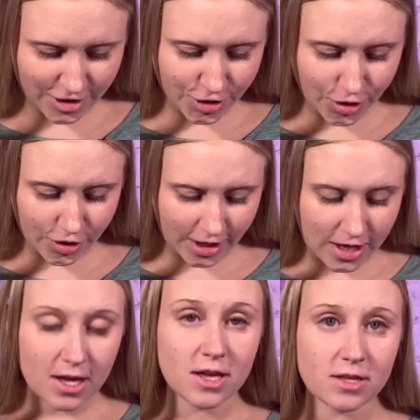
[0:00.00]
"Surely
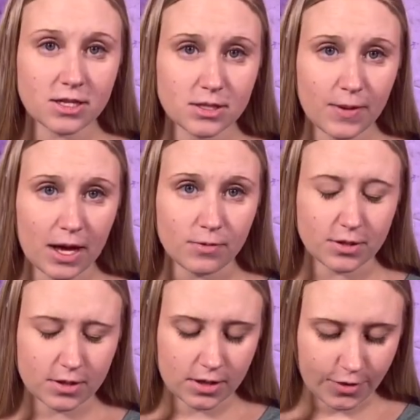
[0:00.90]
this man was
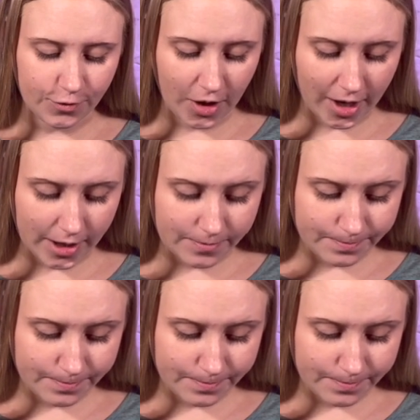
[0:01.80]
the Son of God."